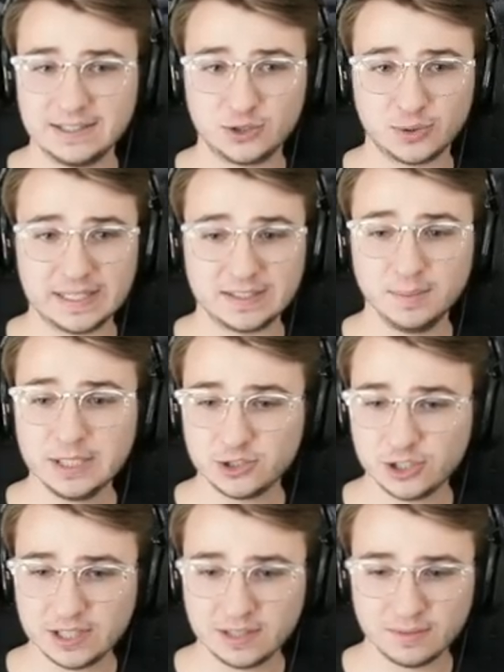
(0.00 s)
The
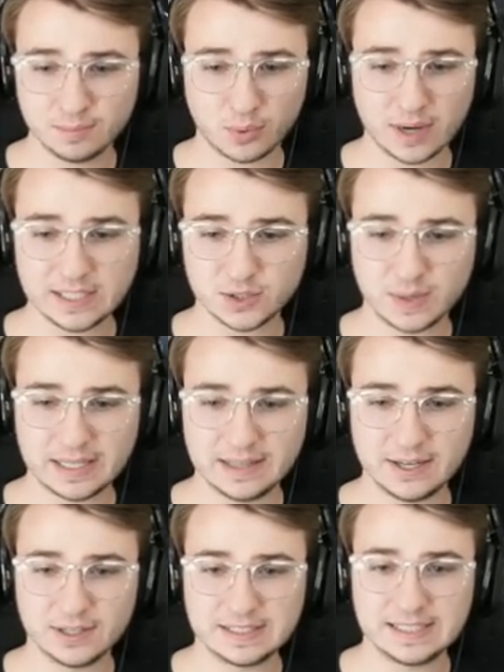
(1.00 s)
transmission brace right
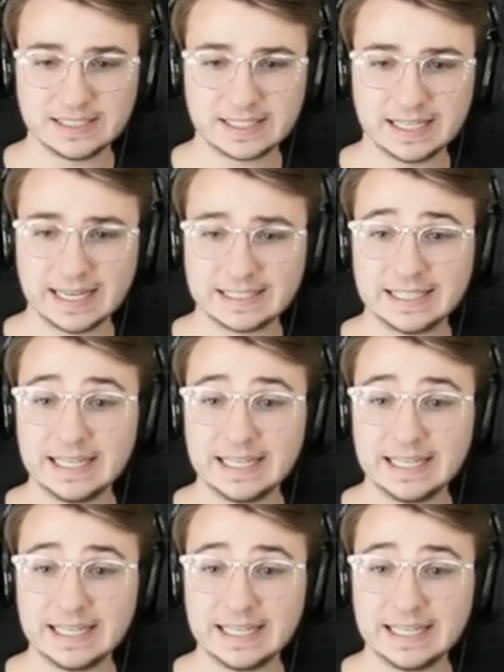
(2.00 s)
there is disconnected.